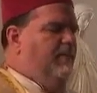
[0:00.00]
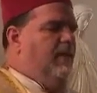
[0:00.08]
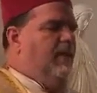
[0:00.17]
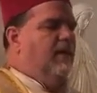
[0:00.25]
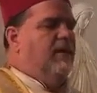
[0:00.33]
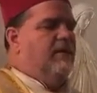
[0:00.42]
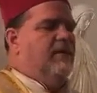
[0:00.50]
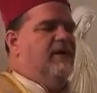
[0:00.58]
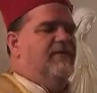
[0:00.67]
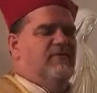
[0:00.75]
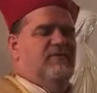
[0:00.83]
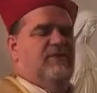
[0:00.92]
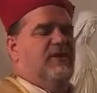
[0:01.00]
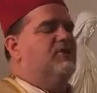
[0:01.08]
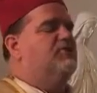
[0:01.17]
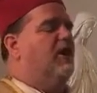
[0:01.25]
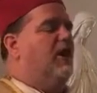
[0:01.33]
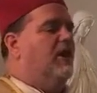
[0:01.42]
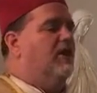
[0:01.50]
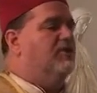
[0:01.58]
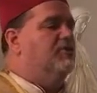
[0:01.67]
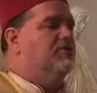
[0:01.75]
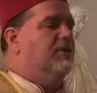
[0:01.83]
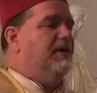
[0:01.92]
uh, given to their
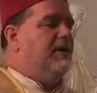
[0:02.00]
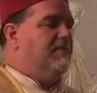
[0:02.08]
charge.